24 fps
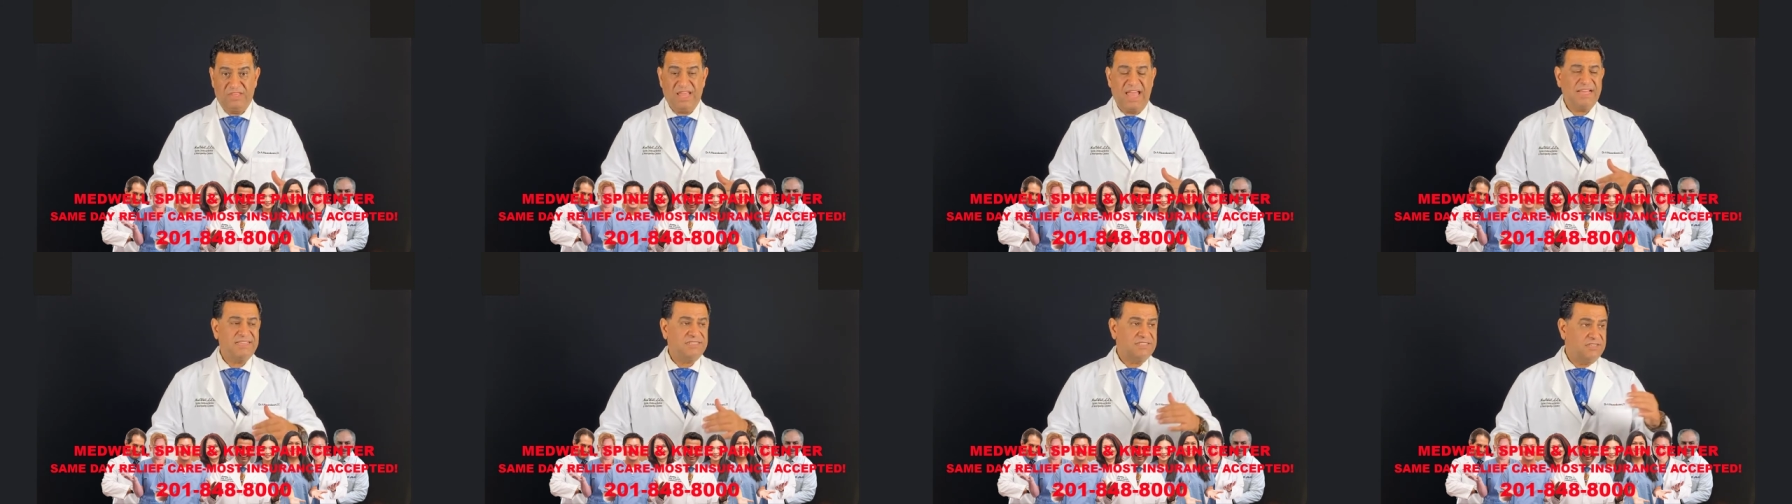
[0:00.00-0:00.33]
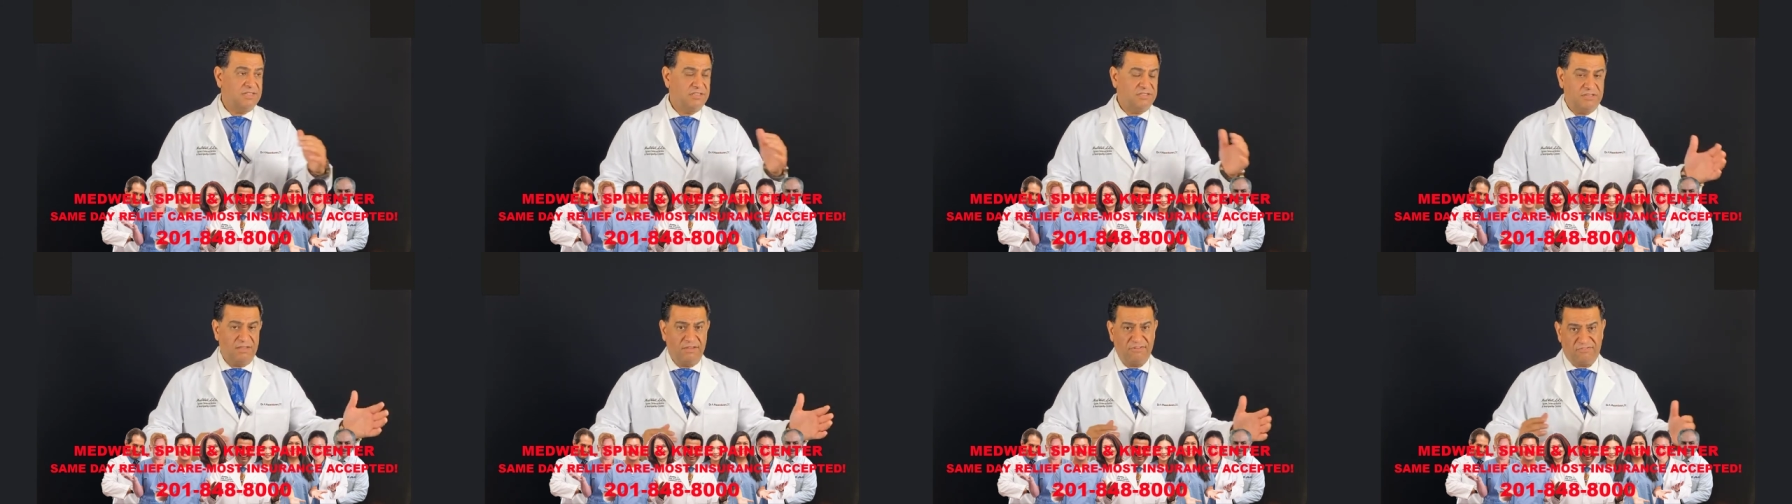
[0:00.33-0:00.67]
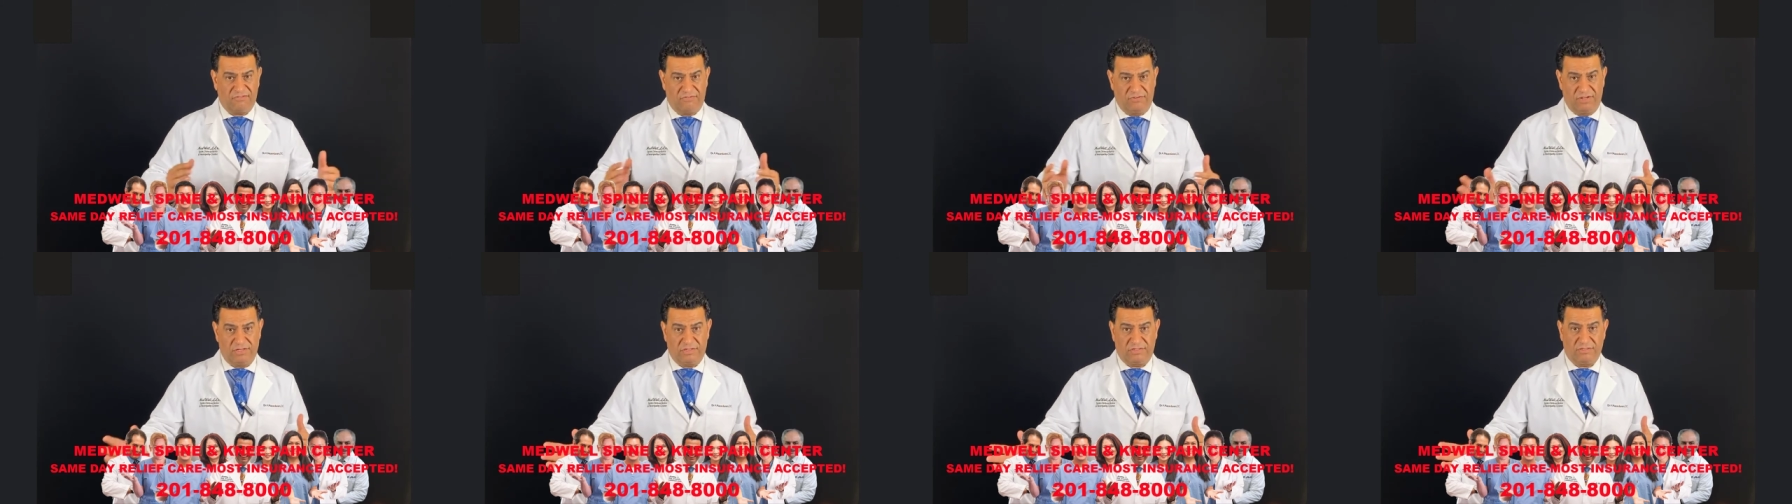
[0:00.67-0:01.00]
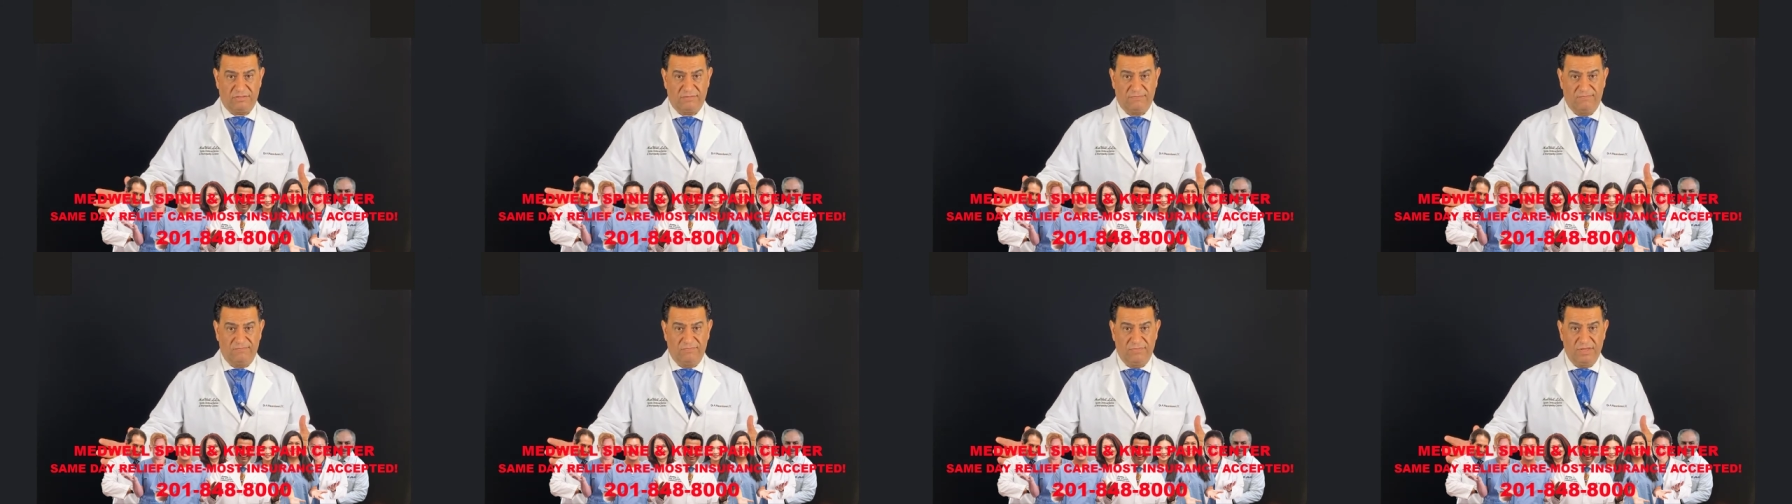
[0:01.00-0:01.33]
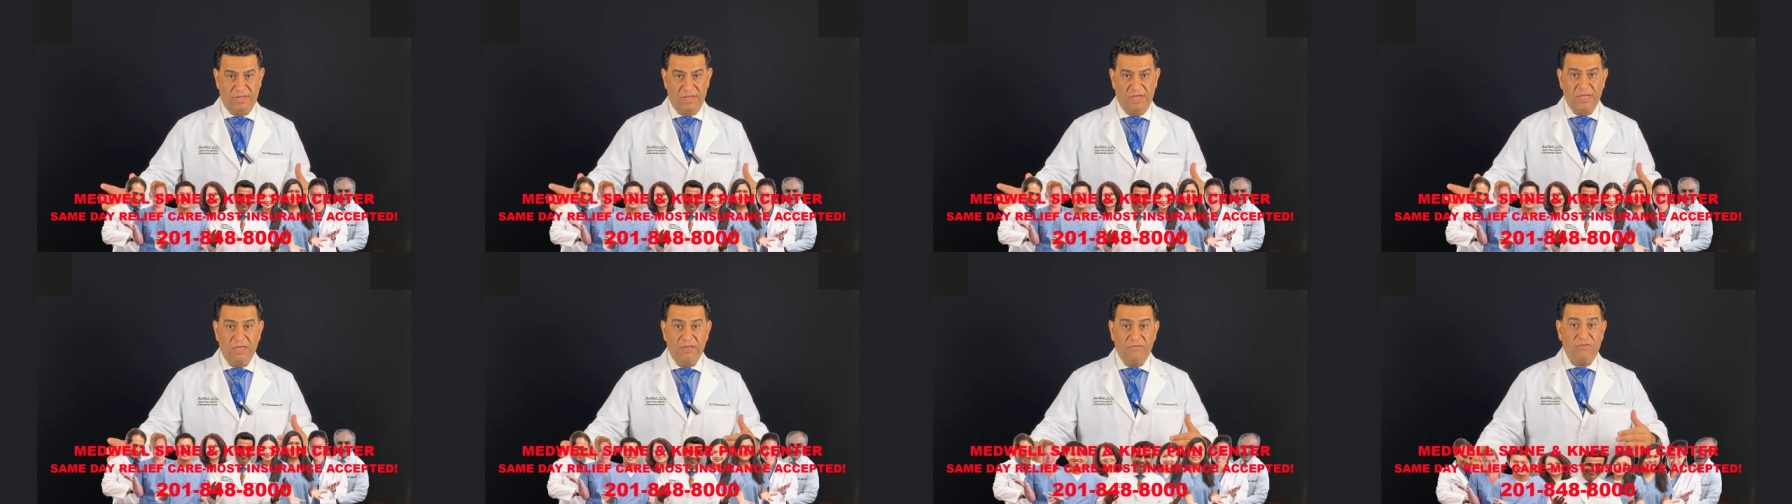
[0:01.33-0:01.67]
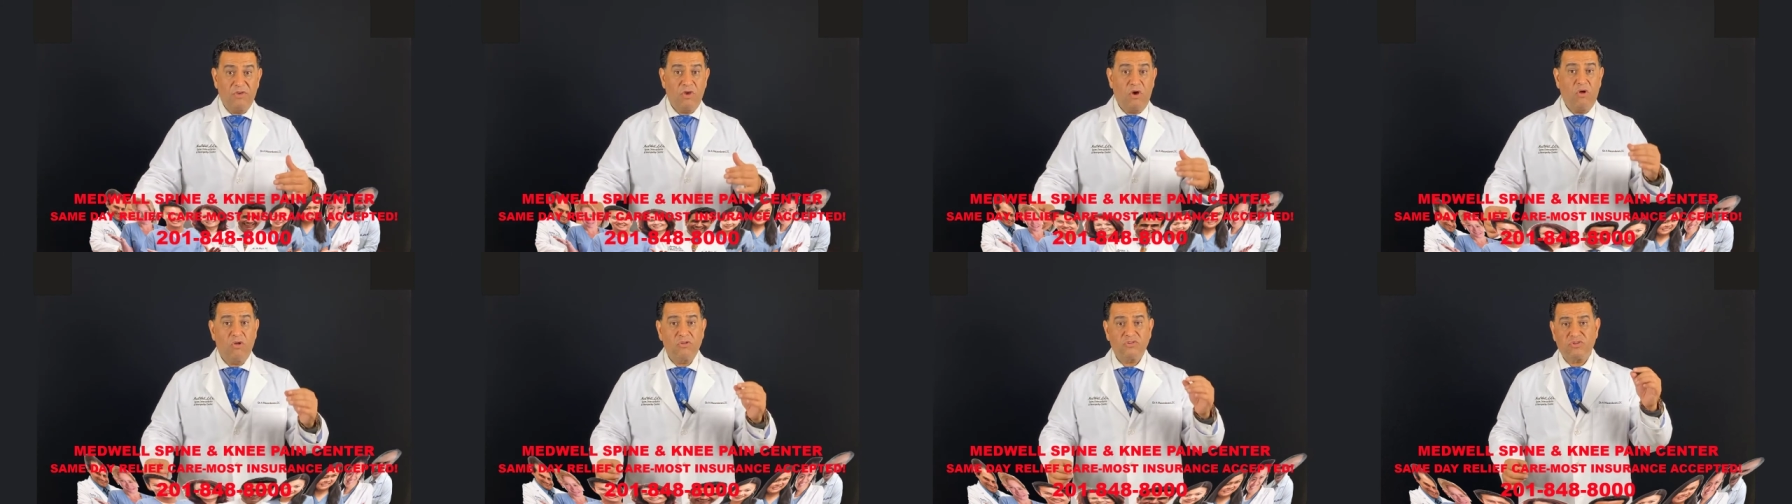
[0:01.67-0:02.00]
That's the difference.
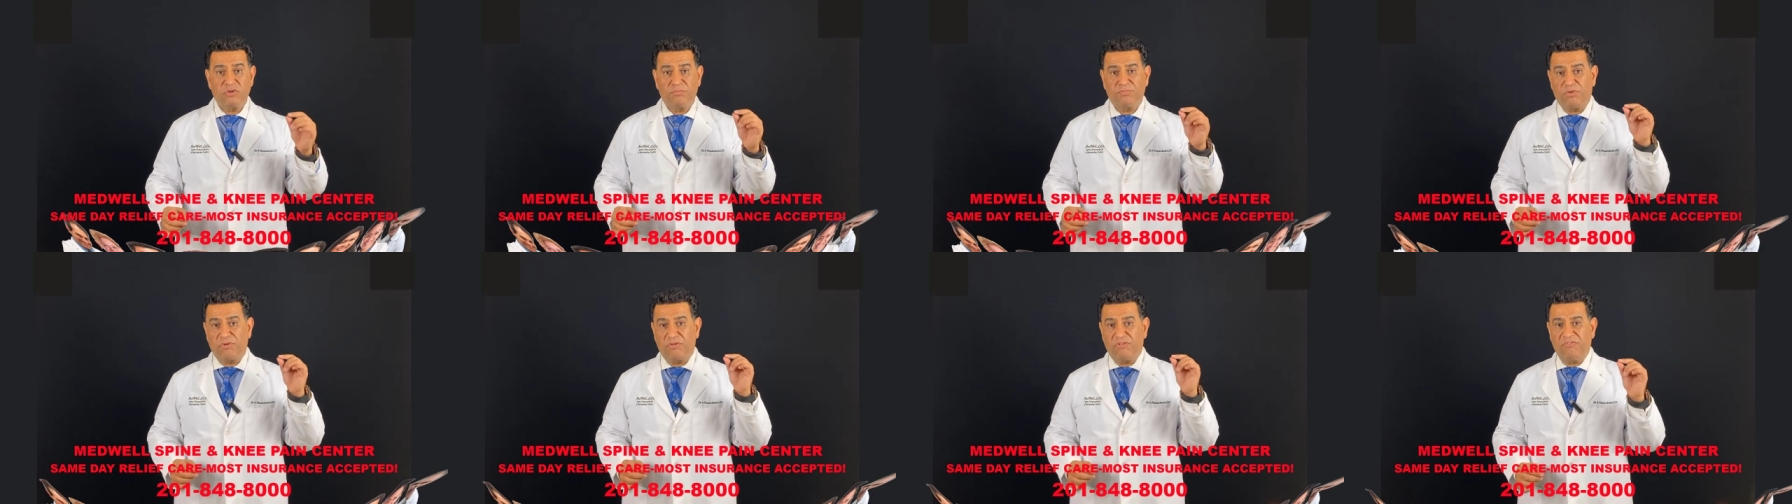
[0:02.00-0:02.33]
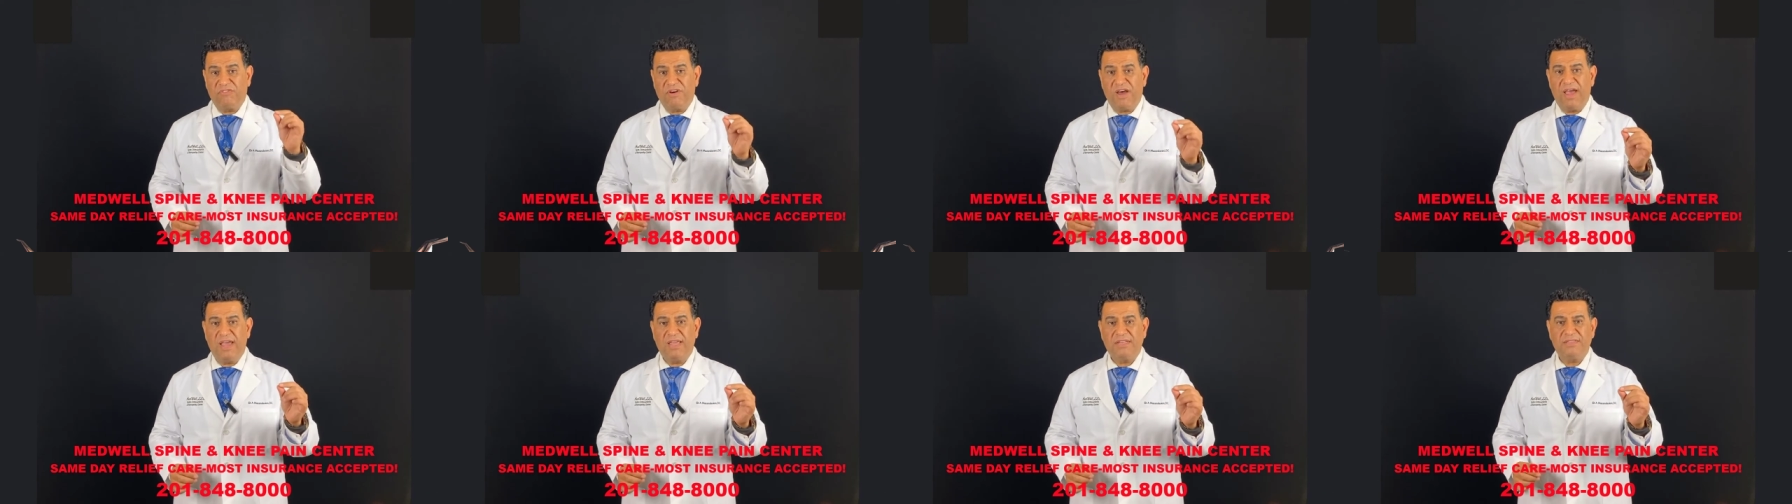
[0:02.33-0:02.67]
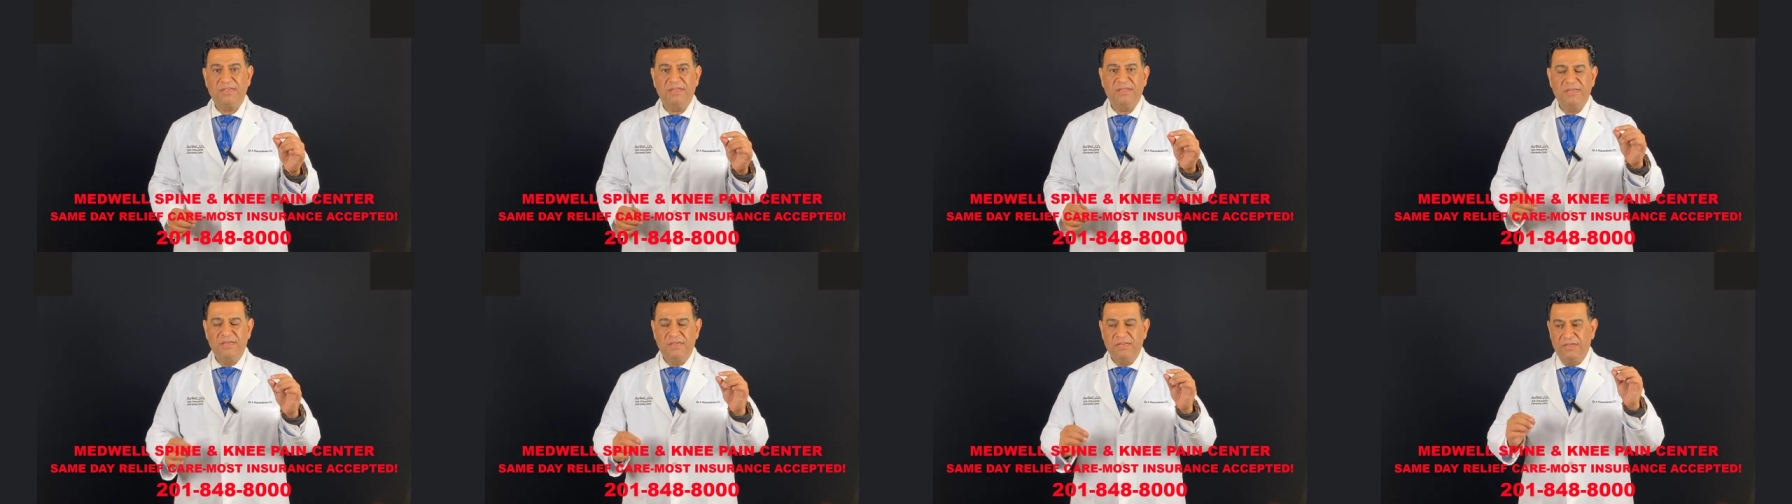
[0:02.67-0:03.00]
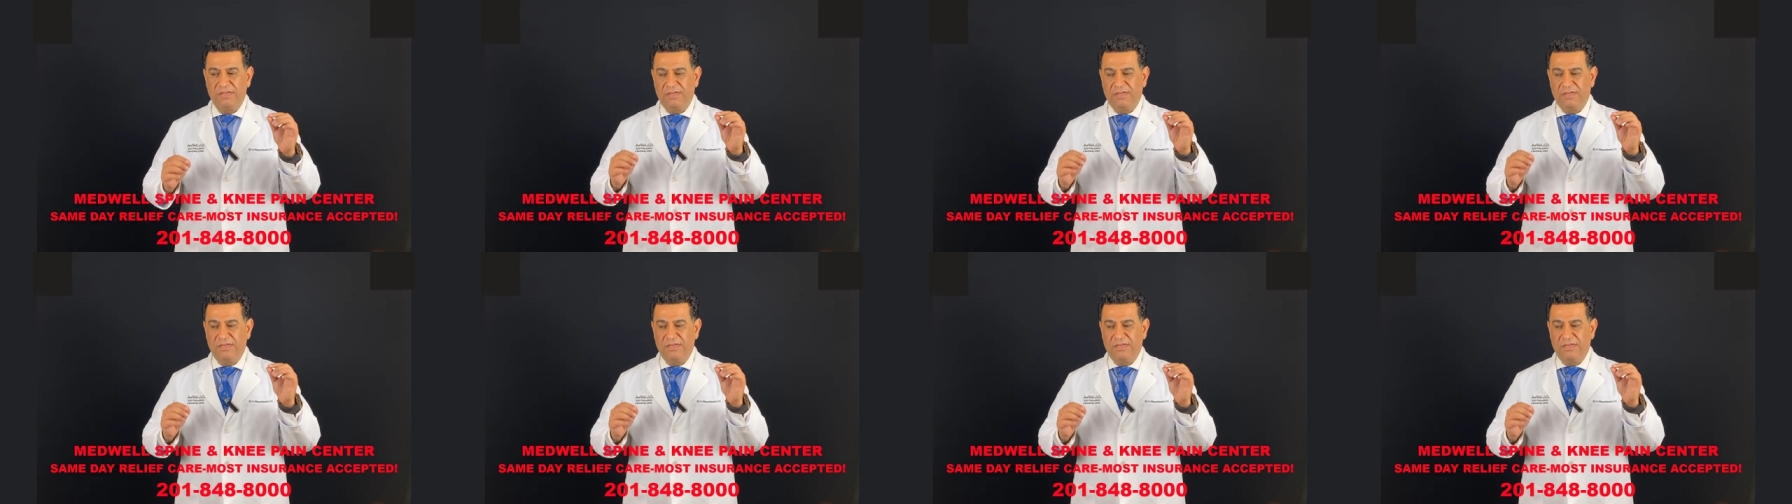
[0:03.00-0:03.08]
We also provide